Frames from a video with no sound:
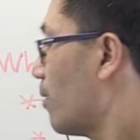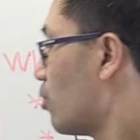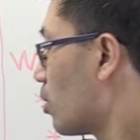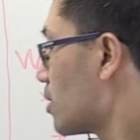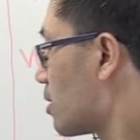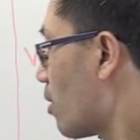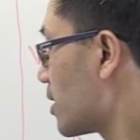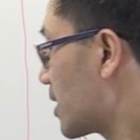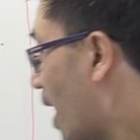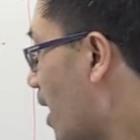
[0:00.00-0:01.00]
non-zero
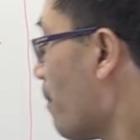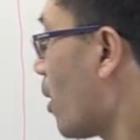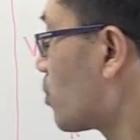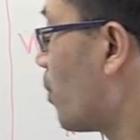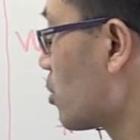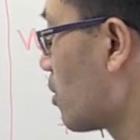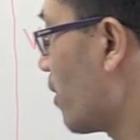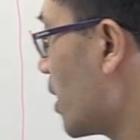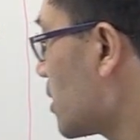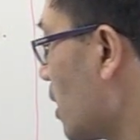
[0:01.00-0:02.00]
scalar multiples of
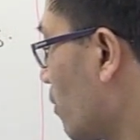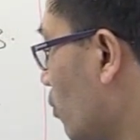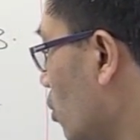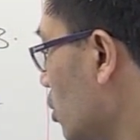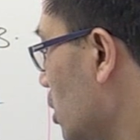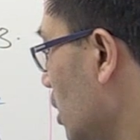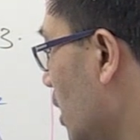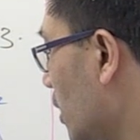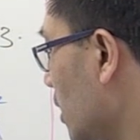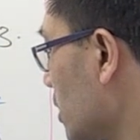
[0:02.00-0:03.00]
this, and of course you
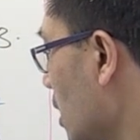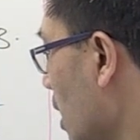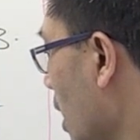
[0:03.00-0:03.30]
get this,